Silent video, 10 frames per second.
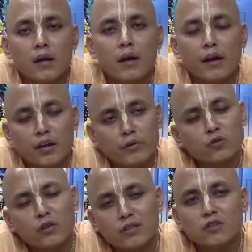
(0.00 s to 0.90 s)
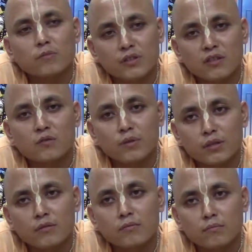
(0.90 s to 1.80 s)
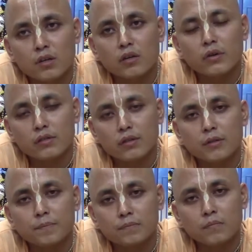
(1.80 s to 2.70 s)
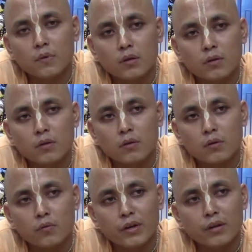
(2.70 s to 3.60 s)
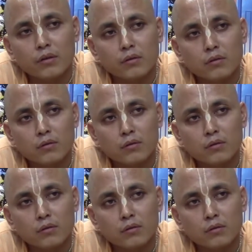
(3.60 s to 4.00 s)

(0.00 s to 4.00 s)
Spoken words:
and he was not just a businessman, but he was a very